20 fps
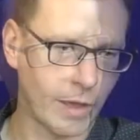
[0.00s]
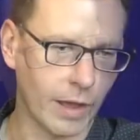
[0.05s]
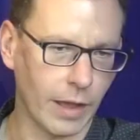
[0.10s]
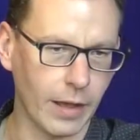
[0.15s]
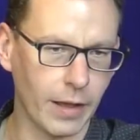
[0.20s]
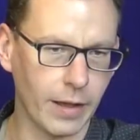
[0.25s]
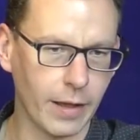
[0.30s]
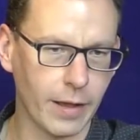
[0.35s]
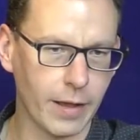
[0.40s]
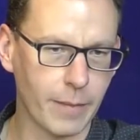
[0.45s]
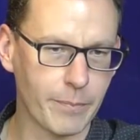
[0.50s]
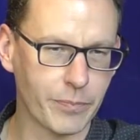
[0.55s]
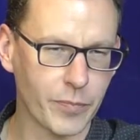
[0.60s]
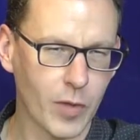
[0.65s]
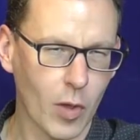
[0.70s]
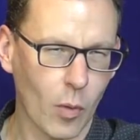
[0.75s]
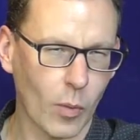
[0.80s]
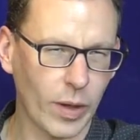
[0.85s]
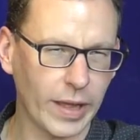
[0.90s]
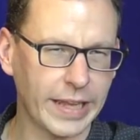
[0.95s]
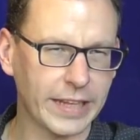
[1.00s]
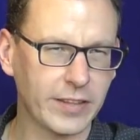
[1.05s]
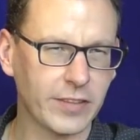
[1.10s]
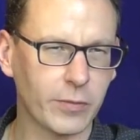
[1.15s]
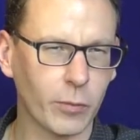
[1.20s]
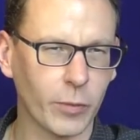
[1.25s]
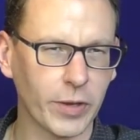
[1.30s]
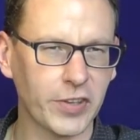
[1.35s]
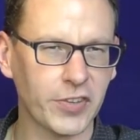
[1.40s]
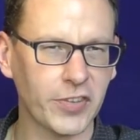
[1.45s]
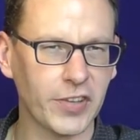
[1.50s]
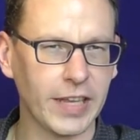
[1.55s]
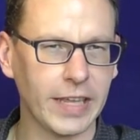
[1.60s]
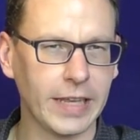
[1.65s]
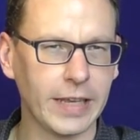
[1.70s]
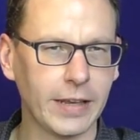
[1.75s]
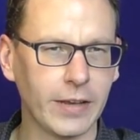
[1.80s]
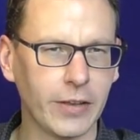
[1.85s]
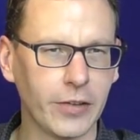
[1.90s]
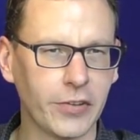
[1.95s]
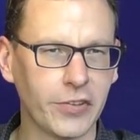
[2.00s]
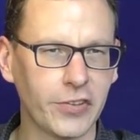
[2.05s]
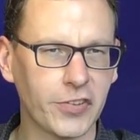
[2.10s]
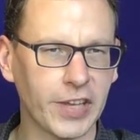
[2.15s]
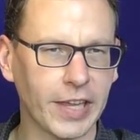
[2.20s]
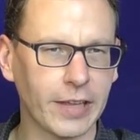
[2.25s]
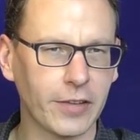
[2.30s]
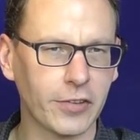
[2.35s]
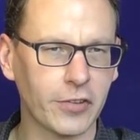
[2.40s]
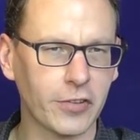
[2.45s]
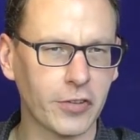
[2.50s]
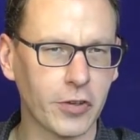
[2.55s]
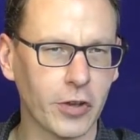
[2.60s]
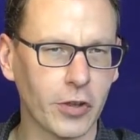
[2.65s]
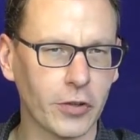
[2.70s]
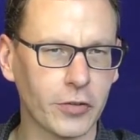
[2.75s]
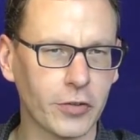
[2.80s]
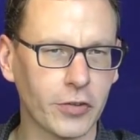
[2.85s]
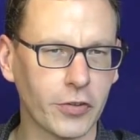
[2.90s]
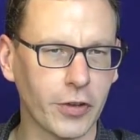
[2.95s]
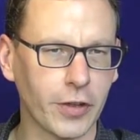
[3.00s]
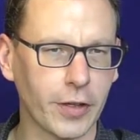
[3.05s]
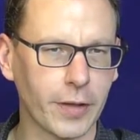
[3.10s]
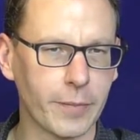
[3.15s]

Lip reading: Well, it was in a sense not